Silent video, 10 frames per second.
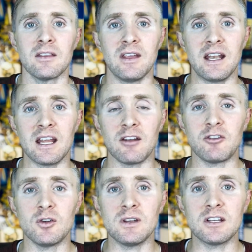then
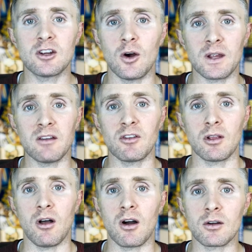if you need to go
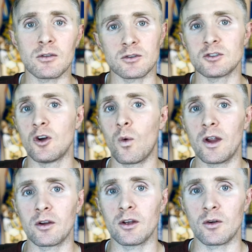even longer, there's no
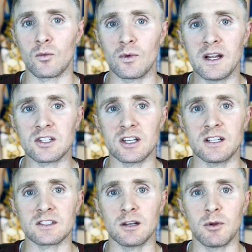way you're going to reach,
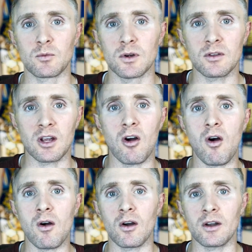and it's going to be really
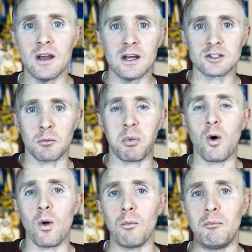hard to
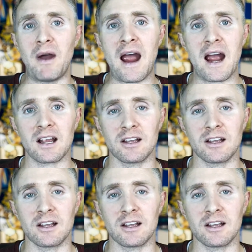pull back.